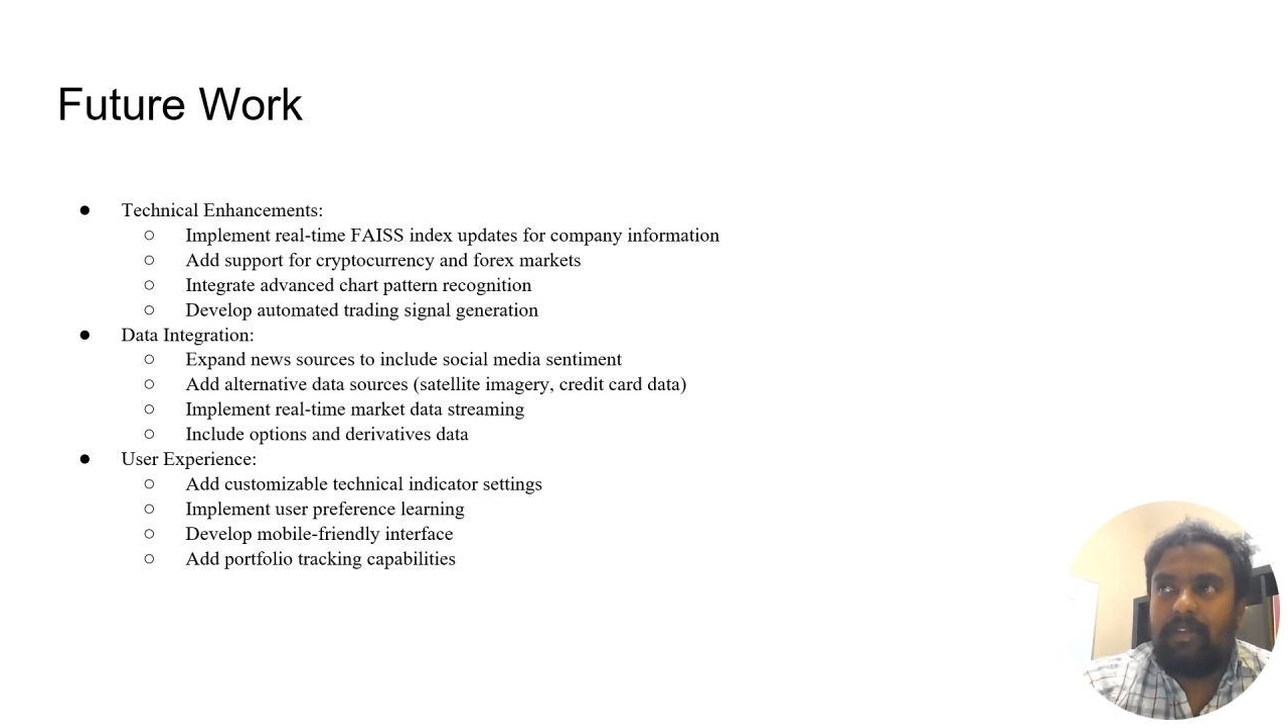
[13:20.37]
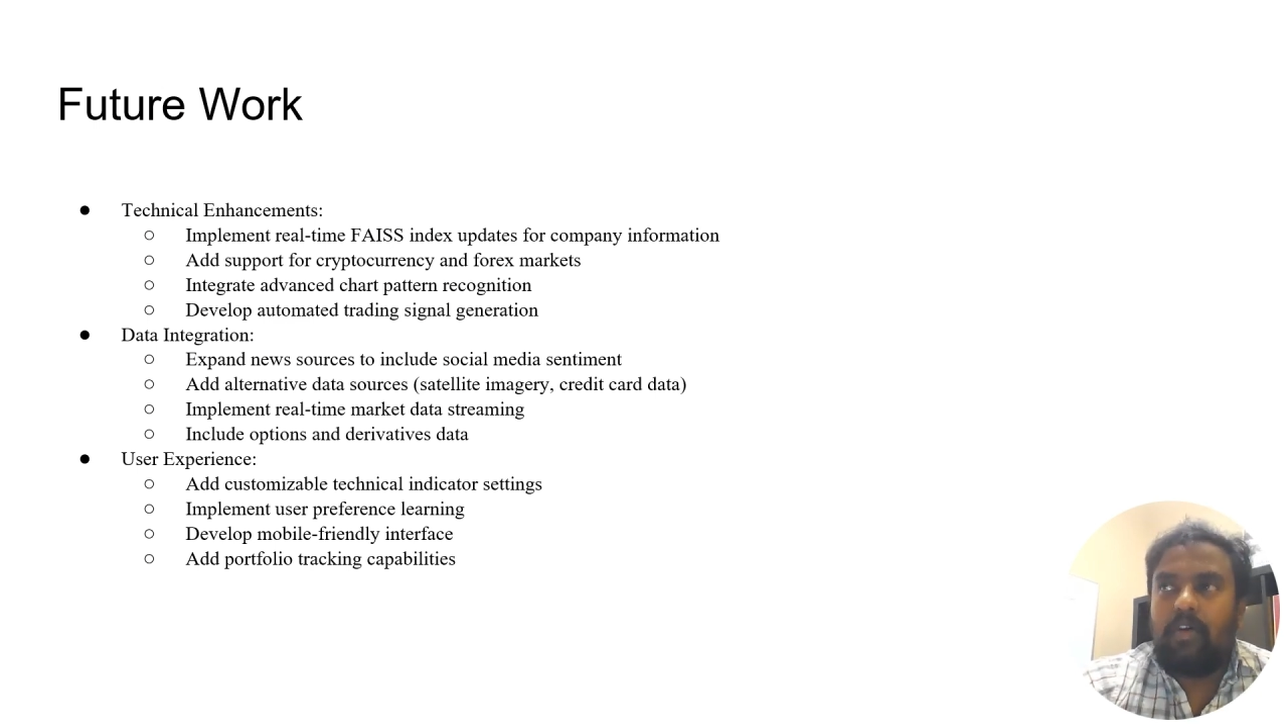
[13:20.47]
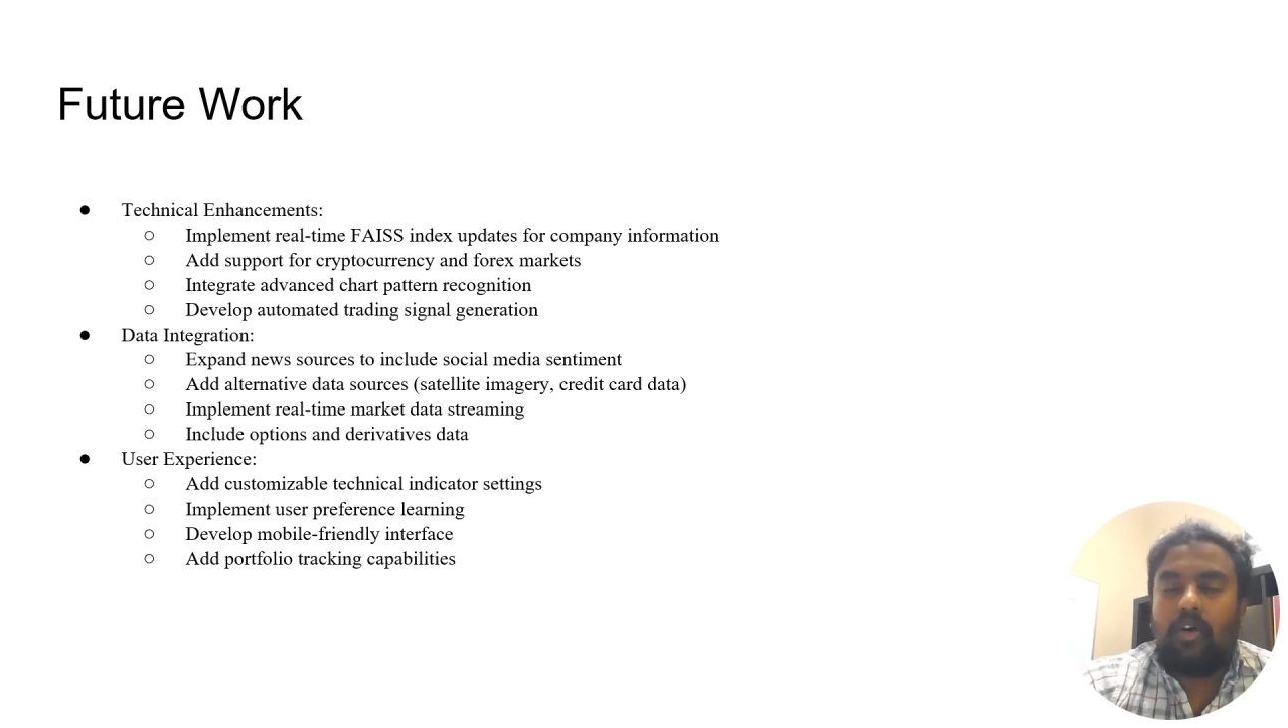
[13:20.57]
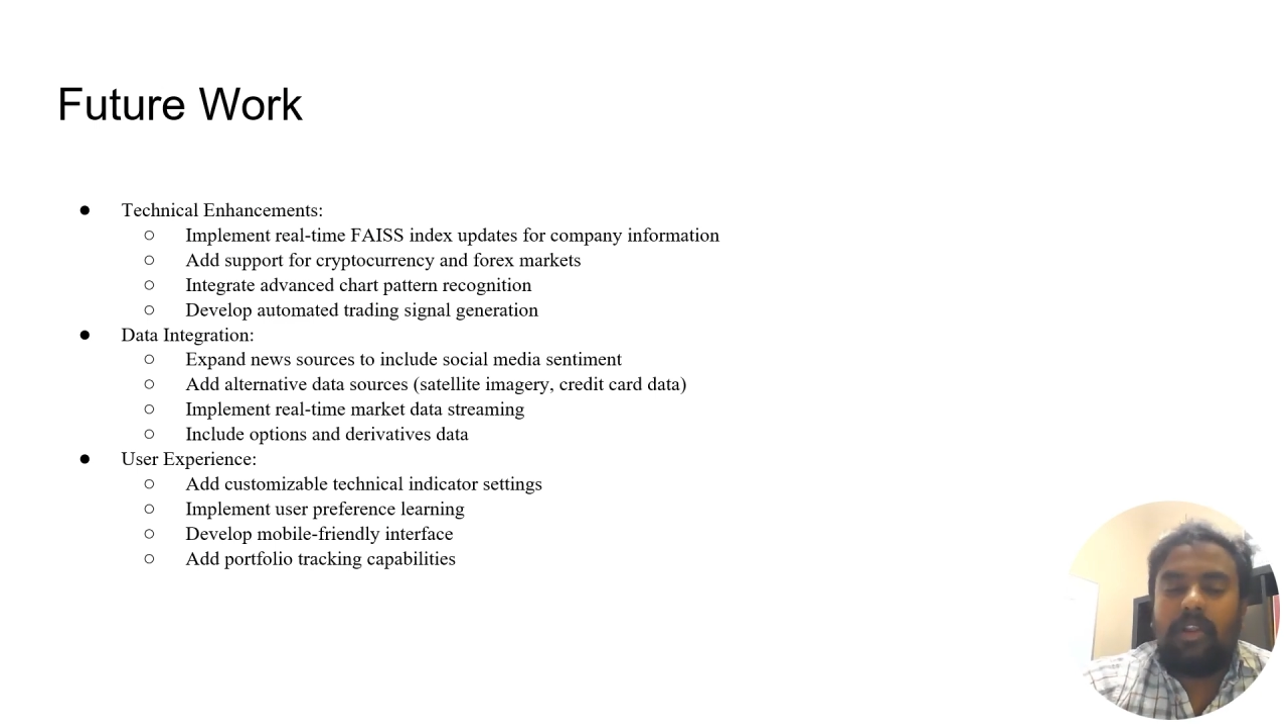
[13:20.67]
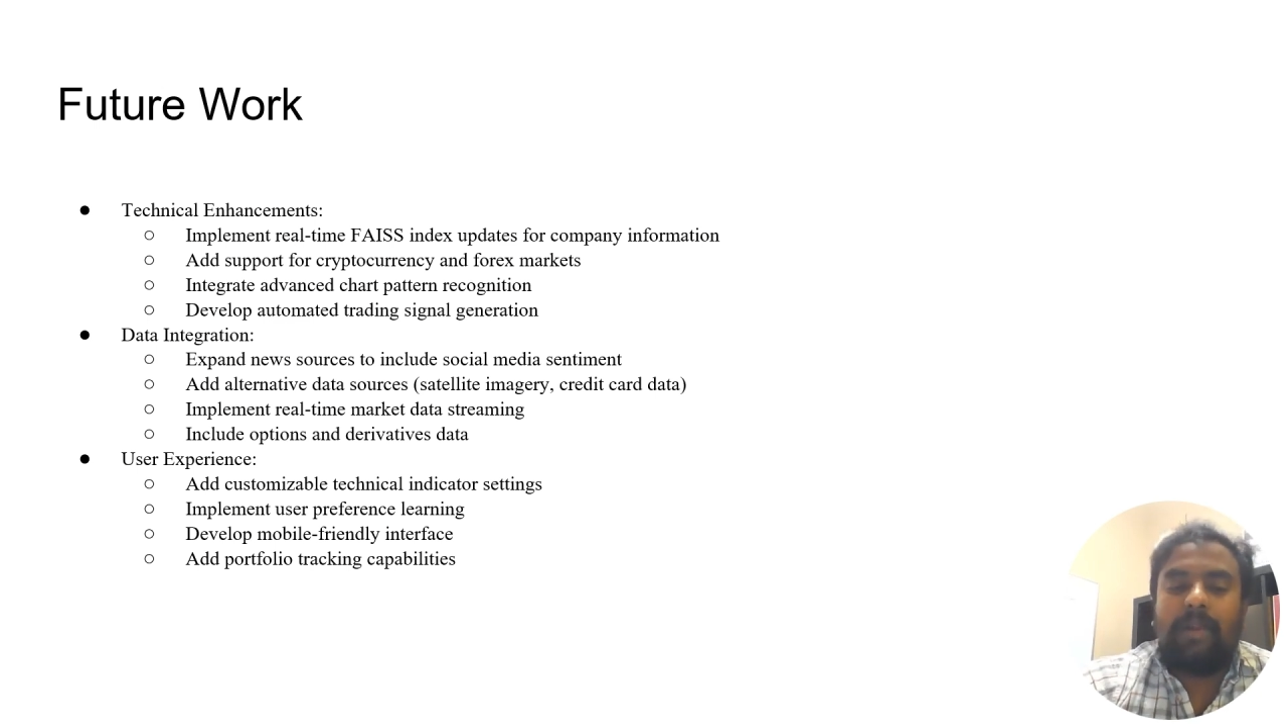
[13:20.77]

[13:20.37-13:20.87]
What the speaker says: with all the